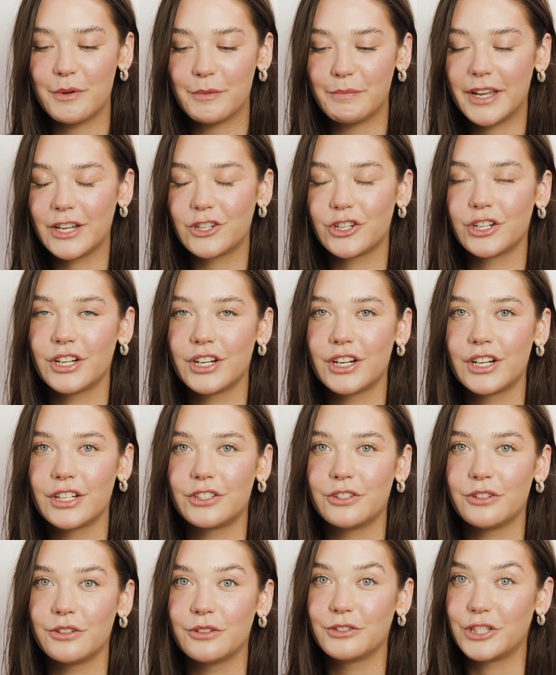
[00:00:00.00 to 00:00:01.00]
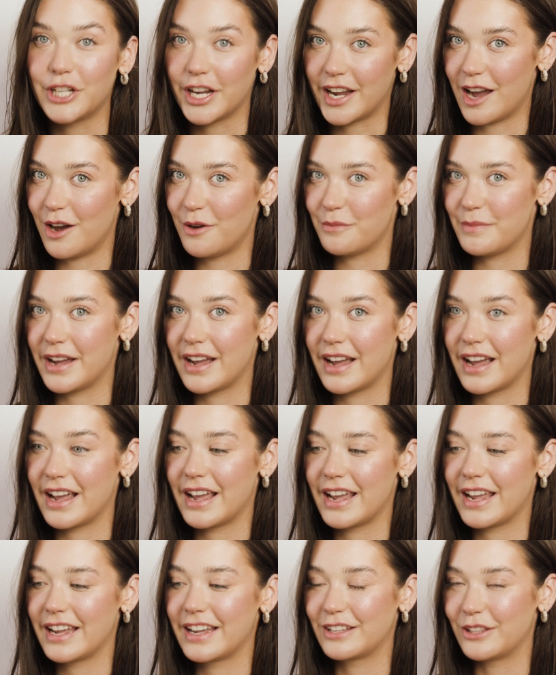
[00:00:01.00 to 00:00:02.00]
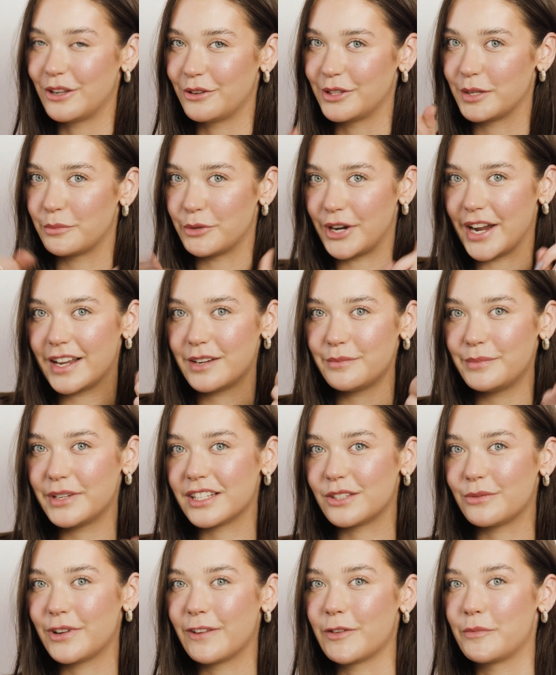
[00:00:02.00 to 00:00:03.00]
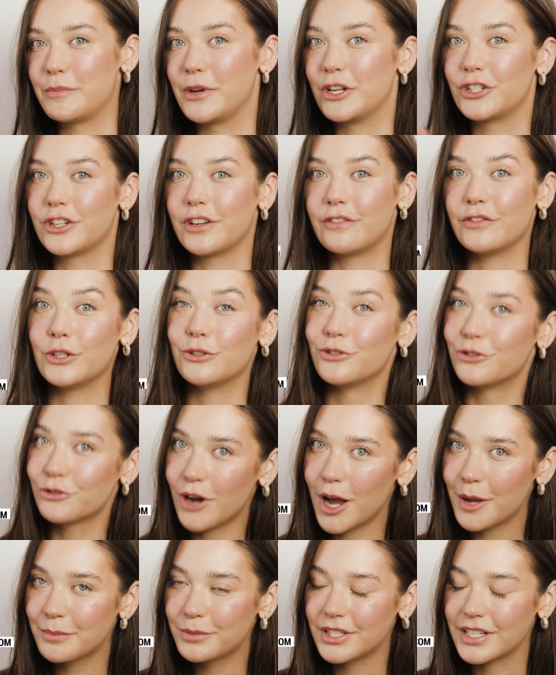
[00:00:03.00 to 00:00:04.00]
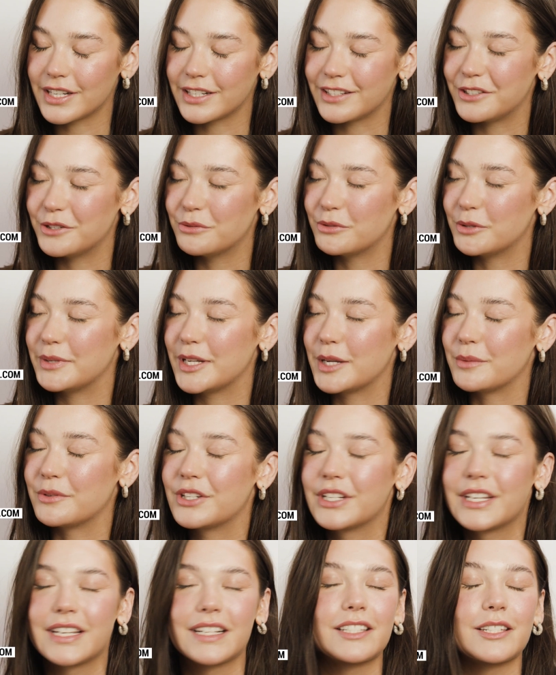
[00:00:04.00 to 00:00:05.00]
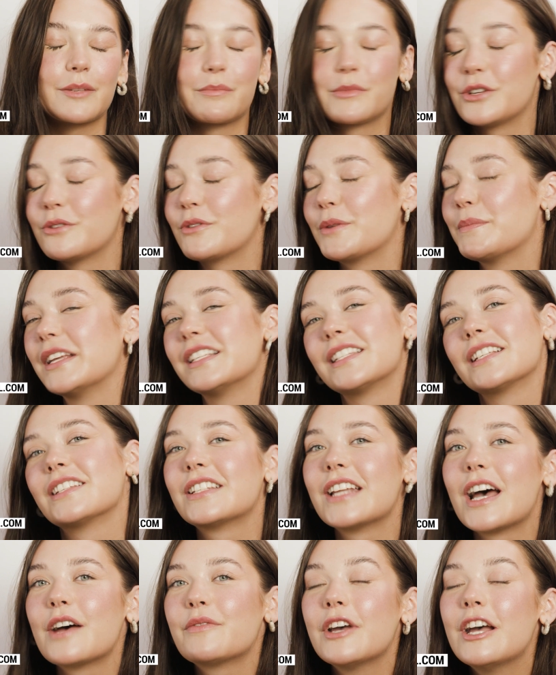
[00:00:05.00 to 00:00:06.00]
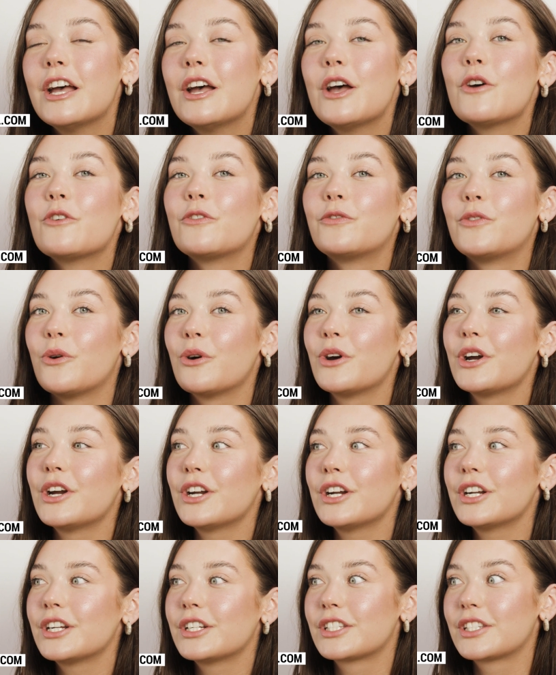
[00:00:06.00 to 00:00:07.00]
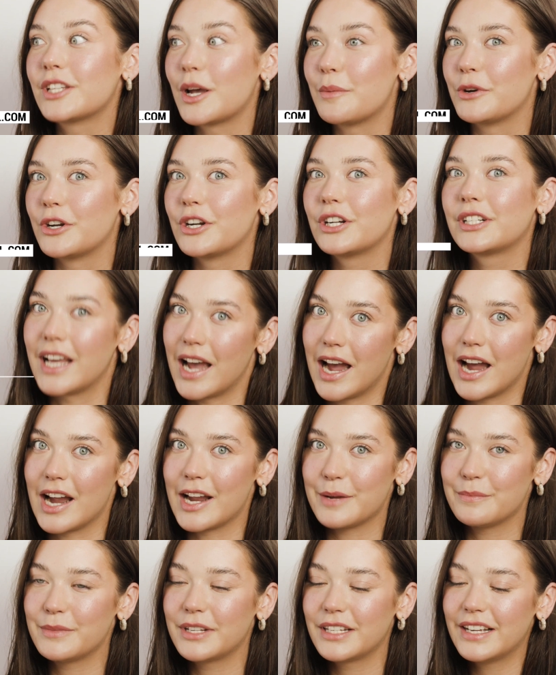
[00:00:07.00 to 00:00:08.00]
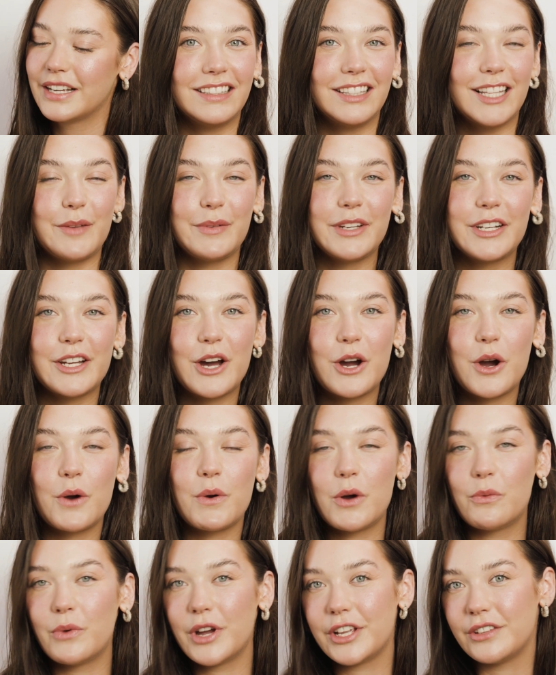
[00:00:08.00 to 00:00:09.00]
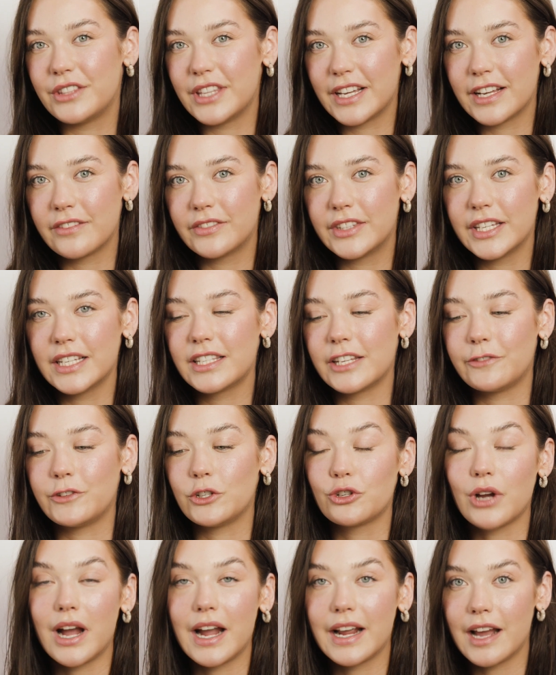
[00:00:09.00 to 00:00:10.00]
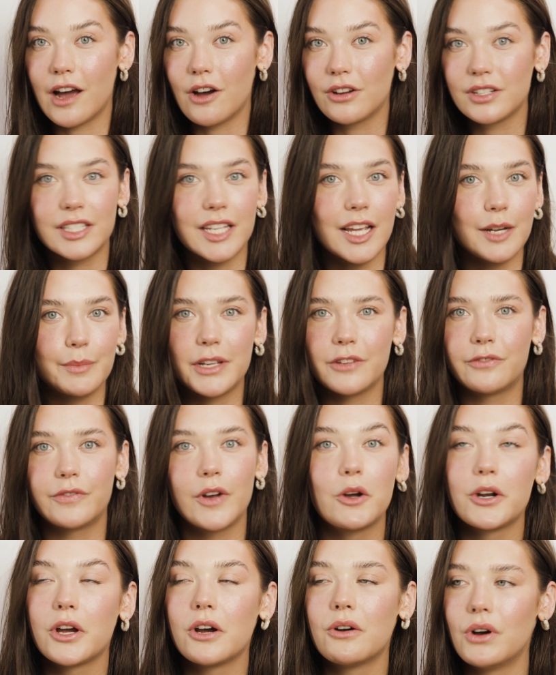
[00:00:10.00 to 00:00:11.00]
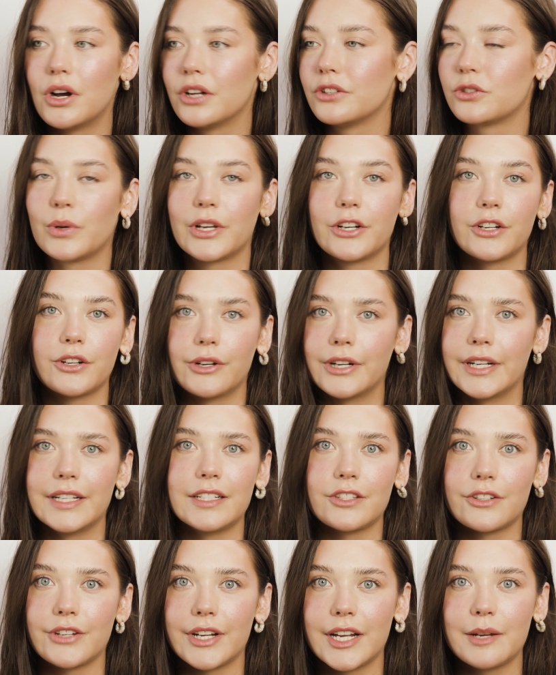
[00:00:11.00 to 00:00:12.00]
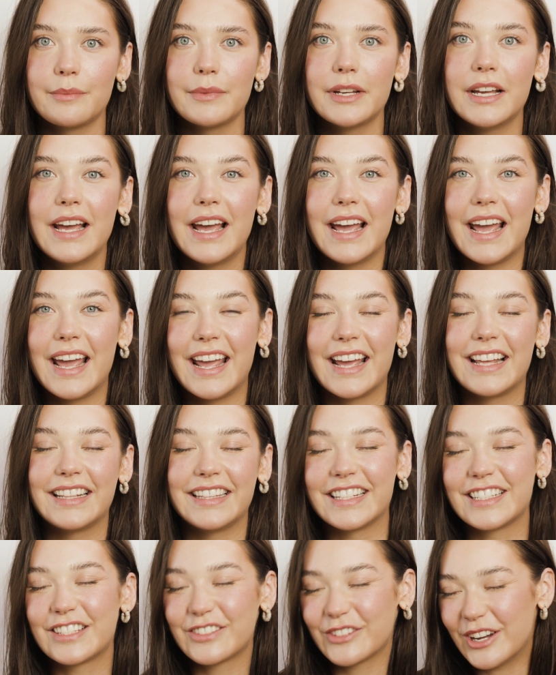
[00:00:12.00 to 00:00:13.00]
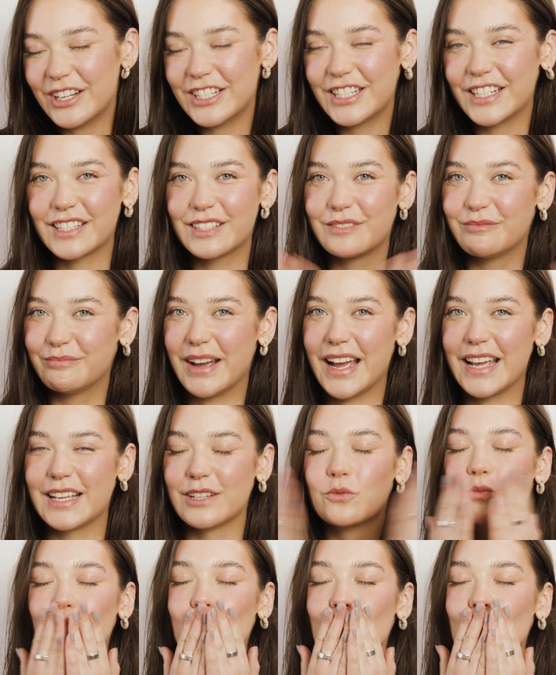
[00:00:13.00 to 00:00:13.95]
Make sure to check out my clothing brand because we have a bunch of new drops and you will be able to get some new amazing stuff for summertime. Let me know what you think of this. If you try it out, send me a photo on Twitter or Instagram. And thanks for watching. Bye.